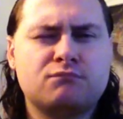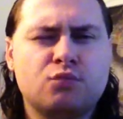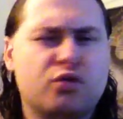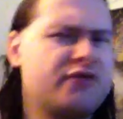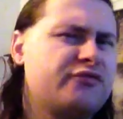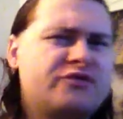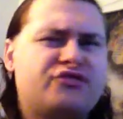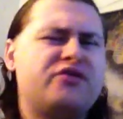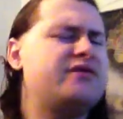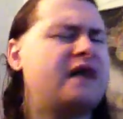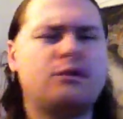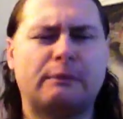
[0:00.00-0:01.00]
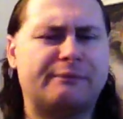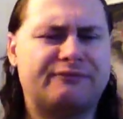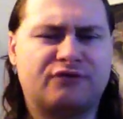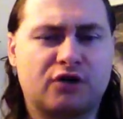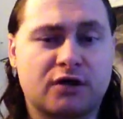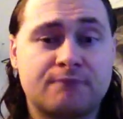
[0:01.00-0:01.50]
Where have we seen that one
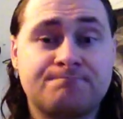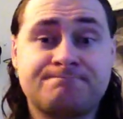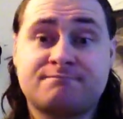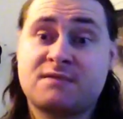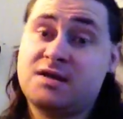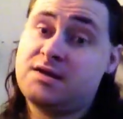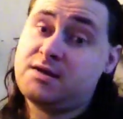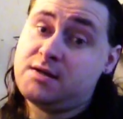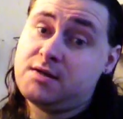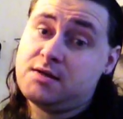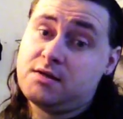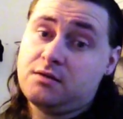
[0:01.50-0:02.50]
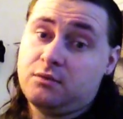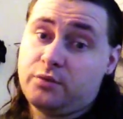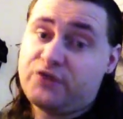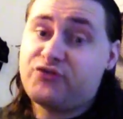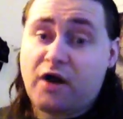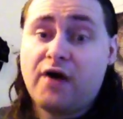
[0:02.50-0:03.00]
before?
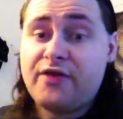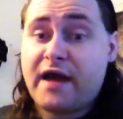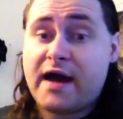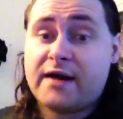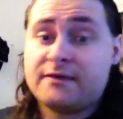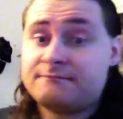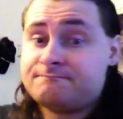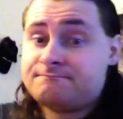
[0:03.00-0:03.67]
We saw that